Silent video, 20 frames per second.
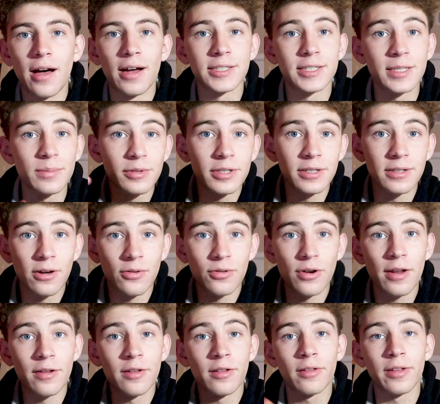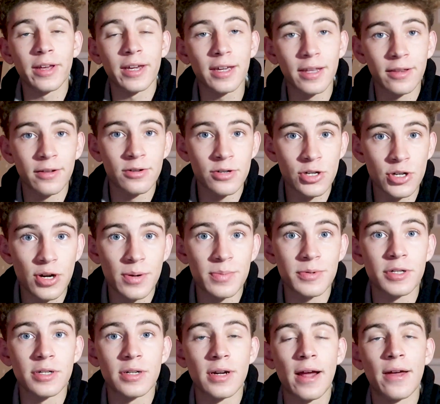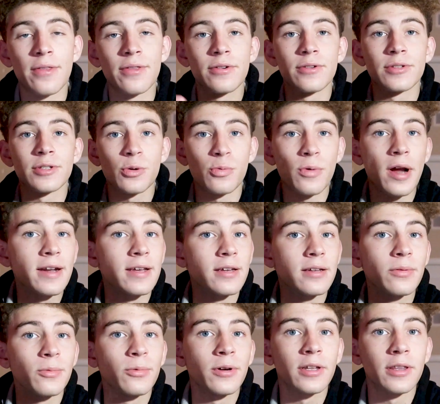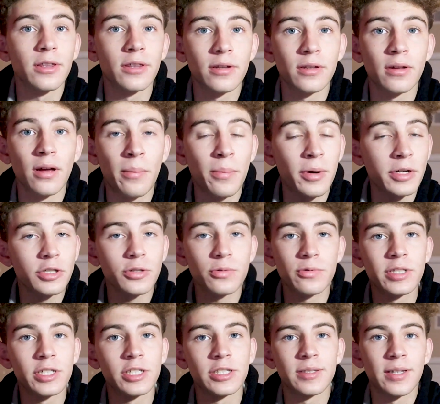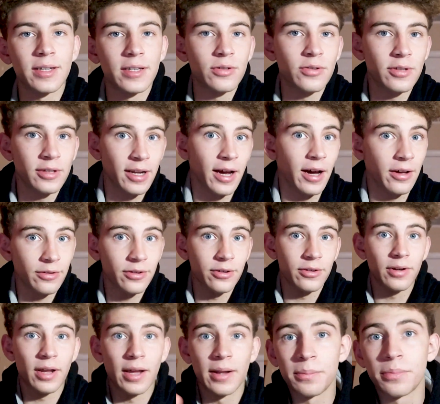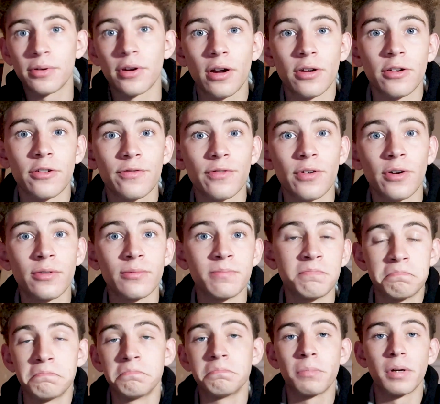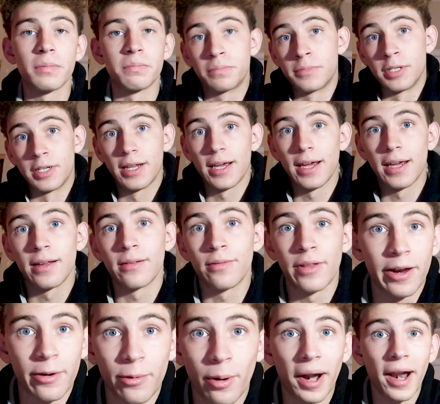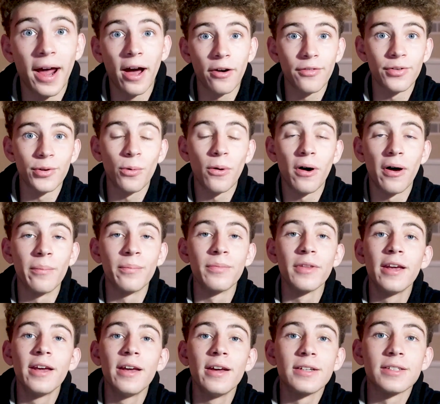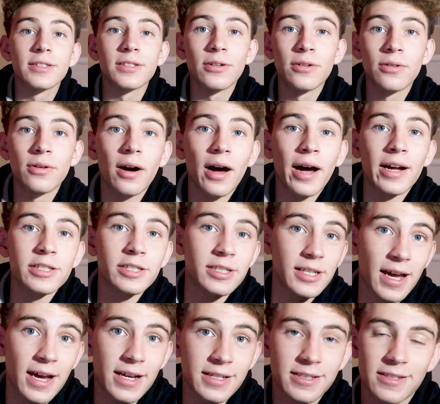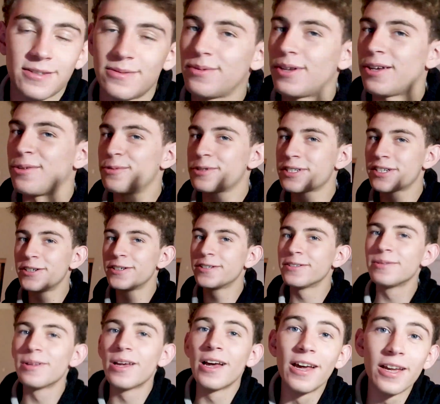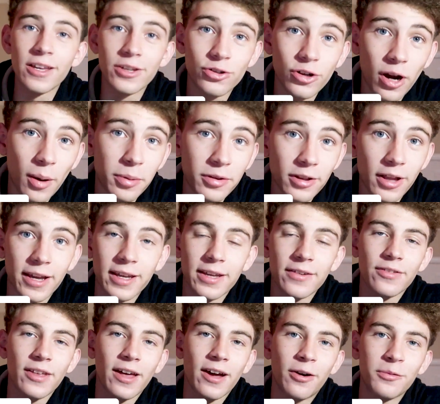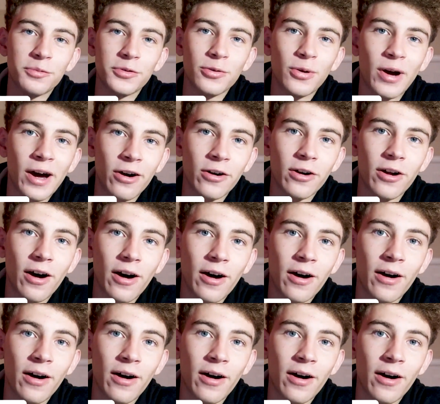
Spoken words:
Simply go down the link in the description and there's a Reddit with a bunch of widgets that you can download and put on your phone, but today, like right now if you want. So I just ask, in return, you drop a like if that helped you out.